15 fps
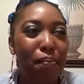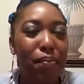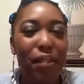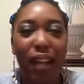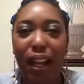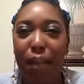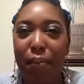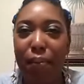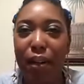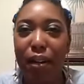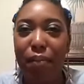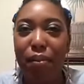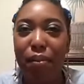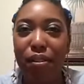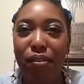Tyler
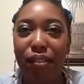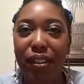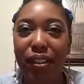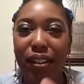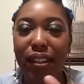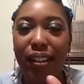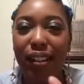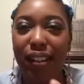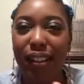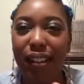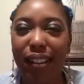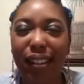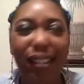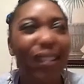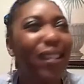Perry movie.
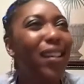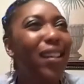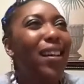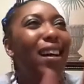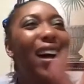I